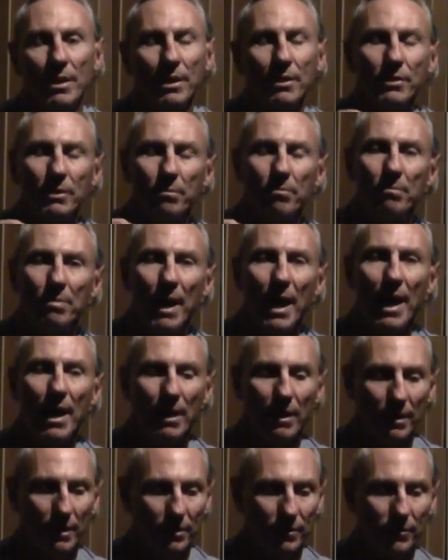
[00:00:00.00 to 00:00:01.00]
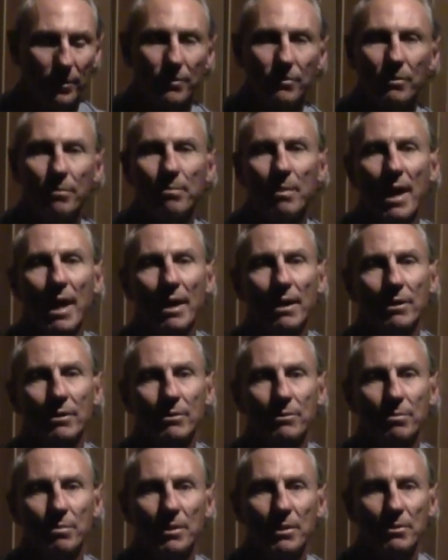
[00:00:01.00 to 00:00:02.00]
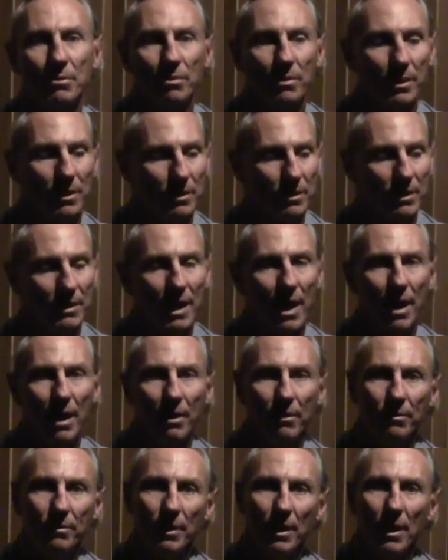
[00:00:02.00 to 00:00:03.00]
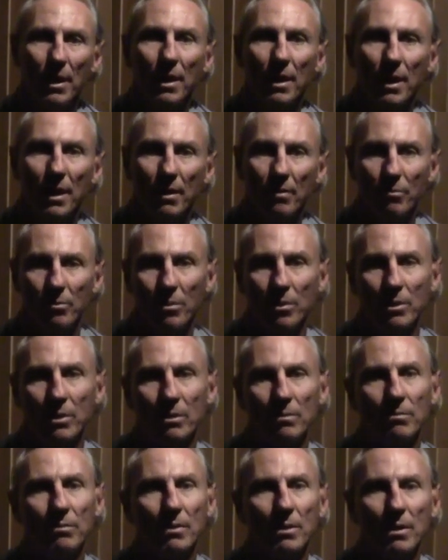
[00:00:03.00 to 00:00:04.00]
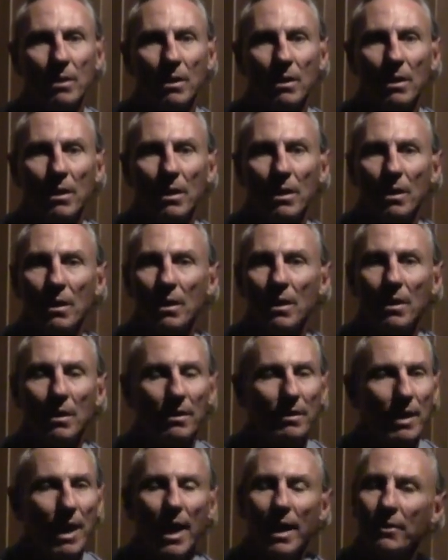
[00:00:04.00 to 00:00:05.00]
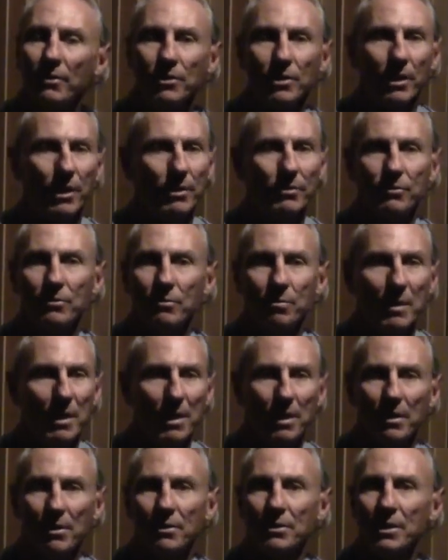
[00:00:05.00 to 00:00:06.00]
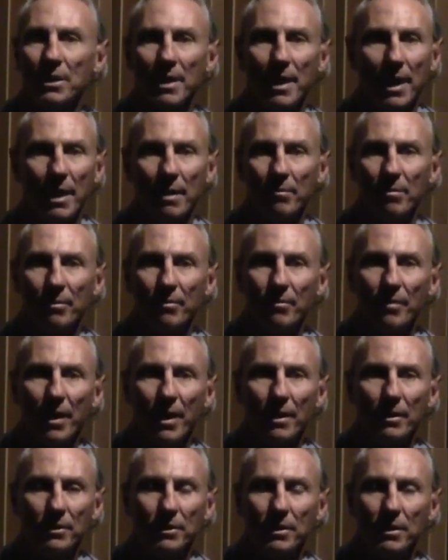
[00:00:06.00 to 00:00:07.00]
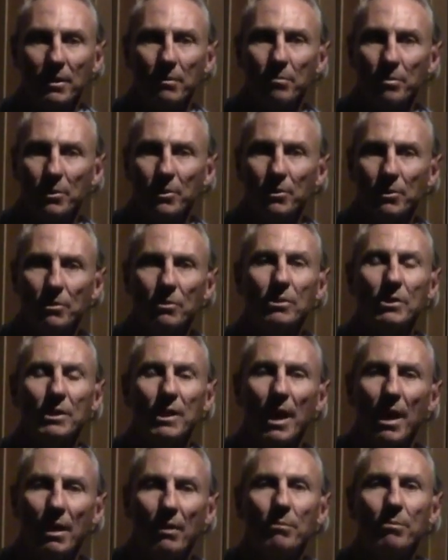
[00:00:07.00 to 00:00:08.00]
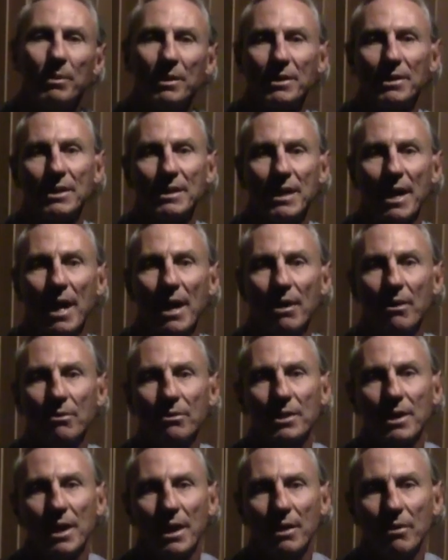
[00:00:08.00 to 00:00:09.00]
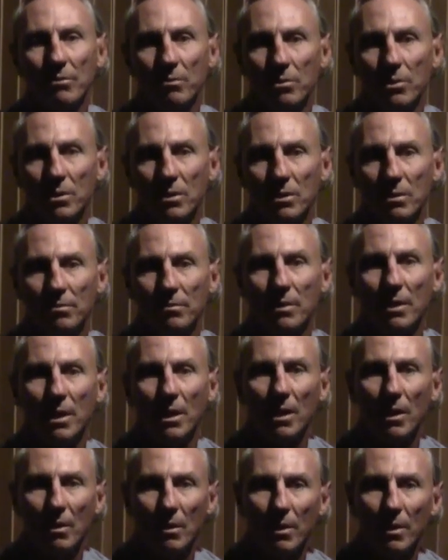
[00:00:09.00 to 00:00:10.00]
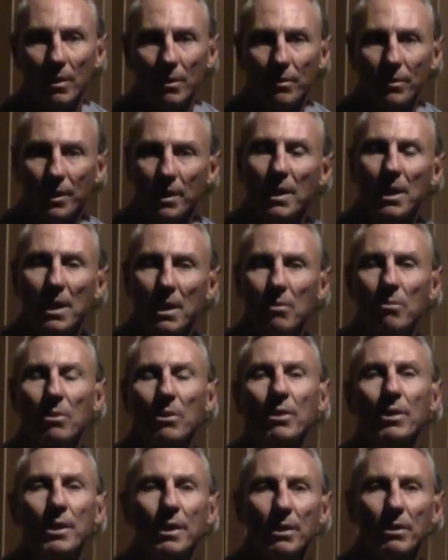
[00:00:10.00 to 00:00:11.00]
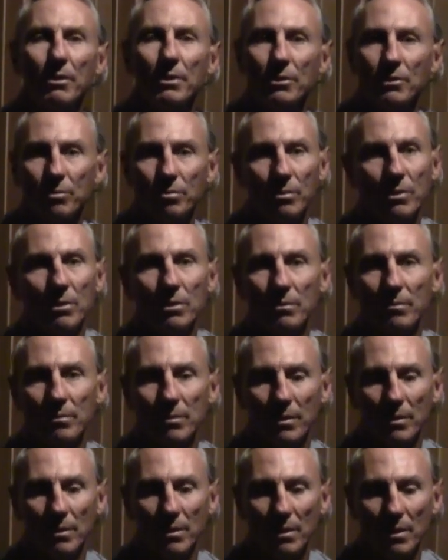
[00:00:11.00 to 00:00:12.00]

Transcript: It's a balance. It's a balance between sound and room. Not just speakers and amplifiers that produce sound, but sound and room. The key word here is room.